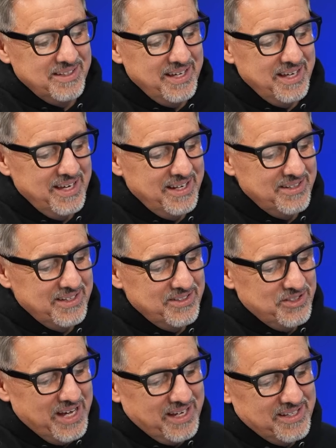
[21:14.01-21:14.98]
and
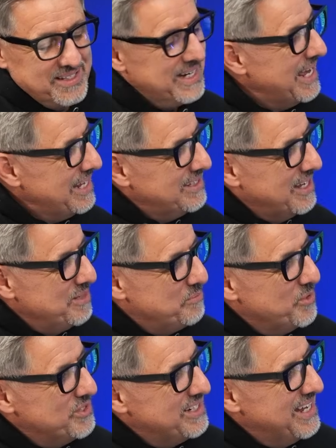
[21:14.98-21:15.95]
Jack is an A-type
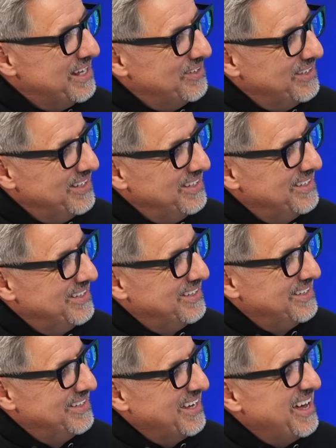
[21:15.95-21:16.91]
personality,
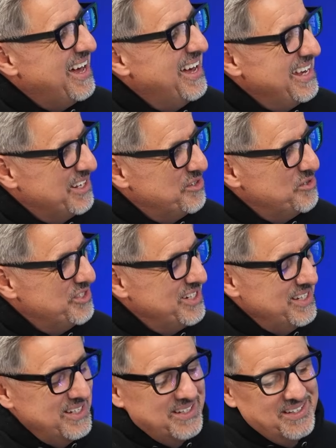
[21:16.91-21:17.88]
high
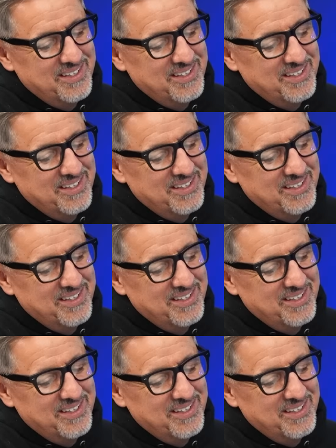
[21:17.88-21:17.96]
energy,